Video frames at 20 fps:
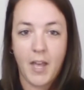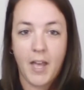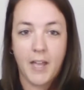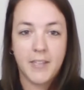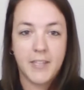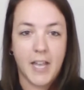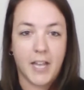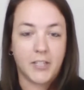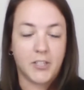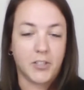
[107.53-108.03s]

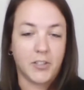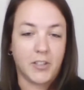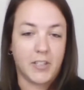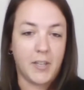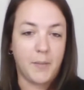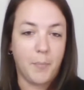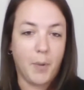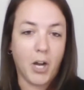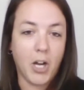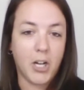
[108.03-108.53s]
Dr.
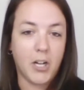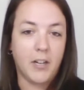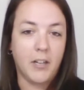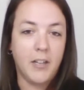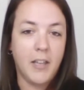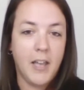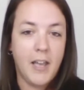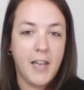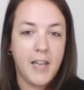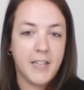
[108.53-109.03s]
Lee
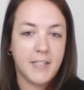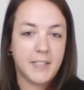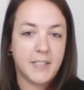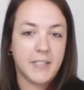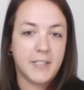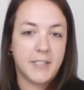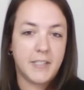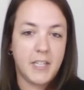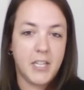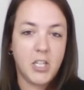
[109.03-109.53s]
Barton is the
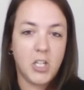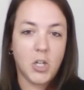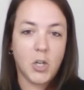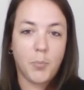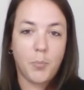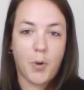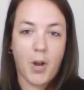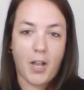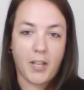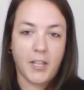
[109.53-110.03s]

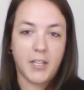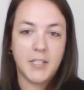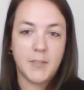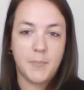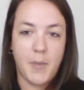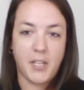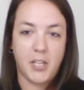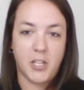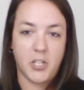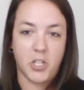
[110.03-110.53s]
Senior Product
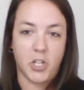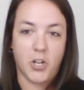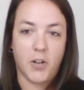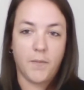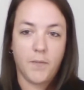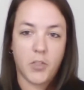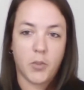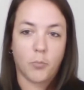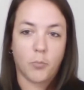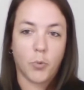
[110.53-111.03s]
Manager
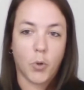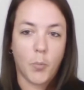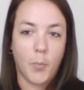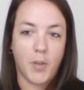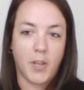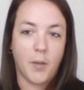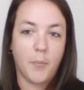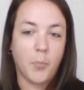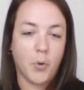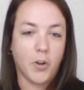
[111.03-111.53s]
for the
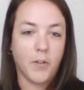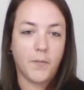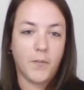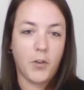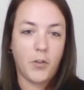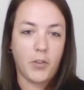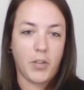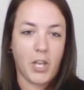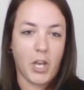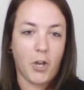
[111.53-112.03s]
ruminant
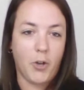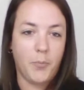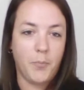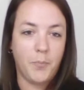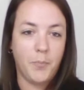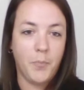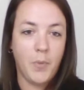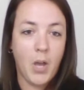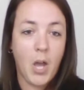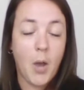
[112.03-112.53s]
portfolio.
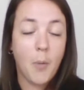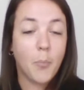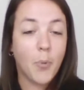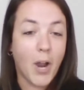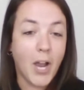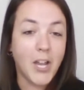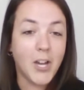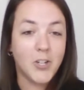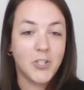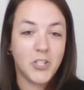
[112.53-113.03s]

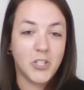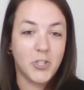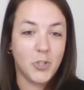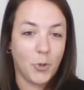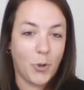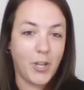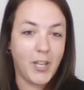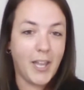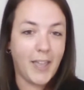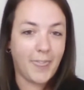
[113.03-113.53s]
Prior to
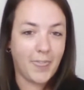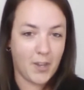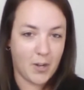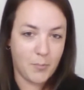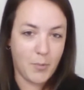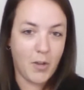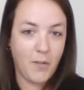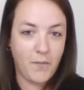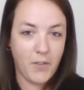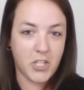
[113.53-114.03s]
joining
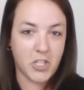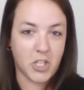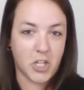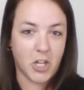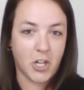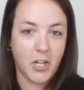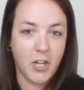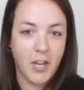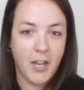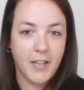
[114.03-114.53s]
Thermo
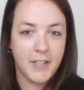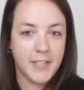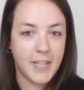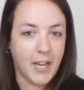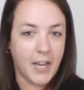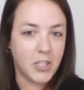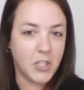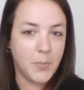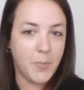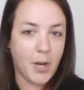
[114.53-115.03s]
Fisher,
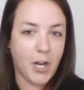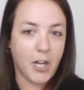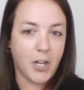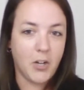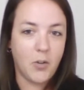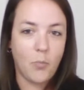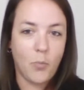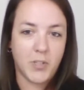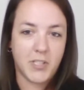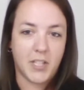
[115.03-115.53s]
Dr.
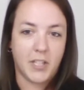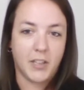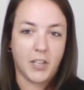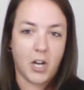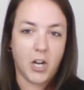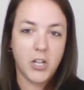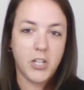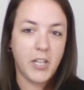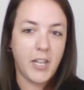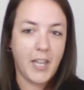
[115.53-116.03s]
Barton was a
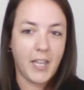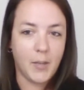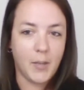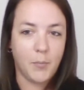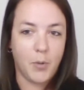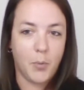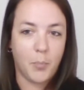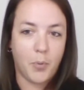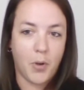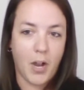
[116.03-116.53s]
large
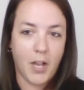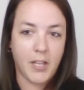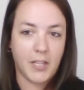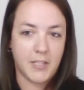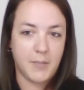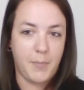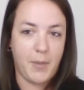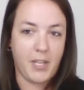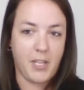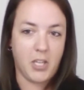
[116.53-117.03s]
animal
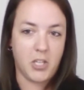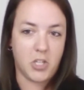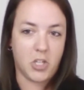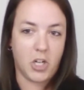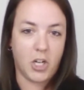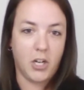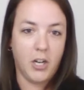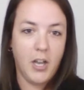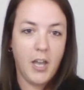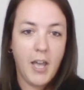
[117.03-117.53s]
product
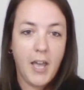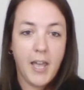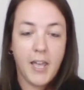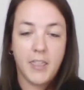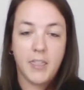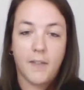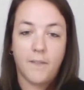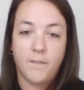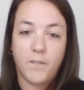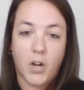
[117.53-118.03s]
manager
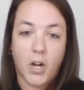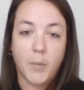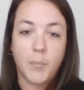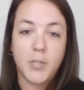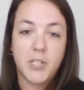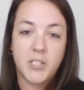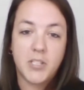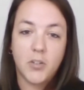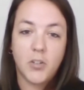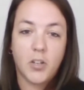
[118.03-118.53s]
in the
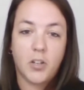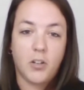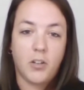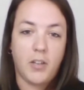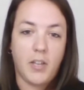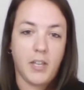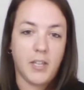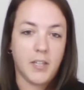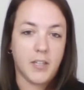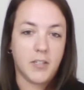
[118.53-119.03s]
pharmaceutical
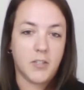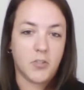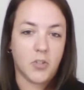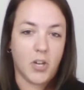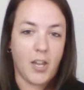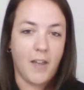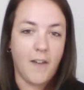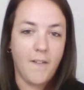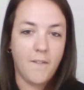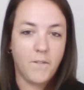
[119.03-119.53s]

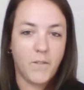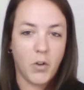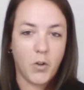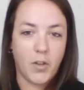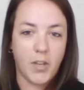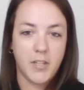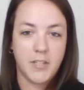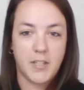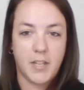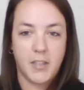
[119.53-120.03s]
industry
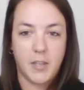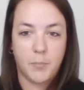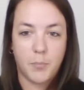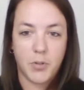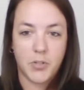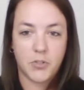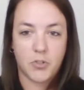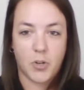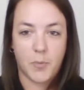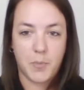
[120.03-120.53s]
focused on the
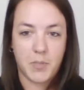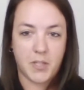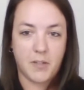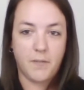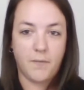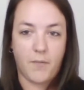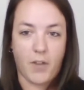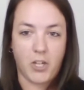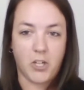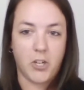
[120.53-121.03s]

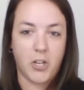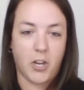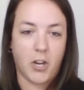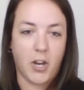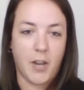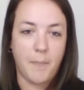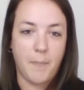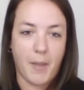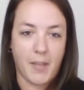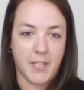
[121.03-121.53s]
prescription
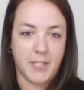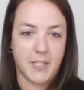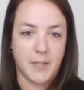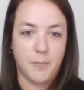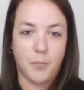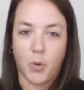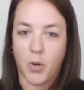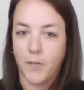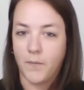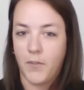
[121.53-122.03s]
veterinary
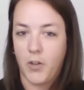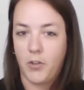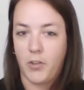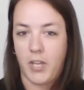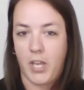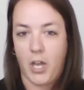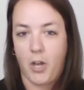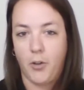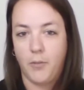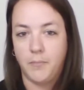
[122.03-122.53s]
medicine
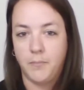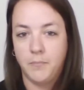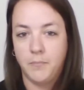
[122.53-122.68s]
portfolio.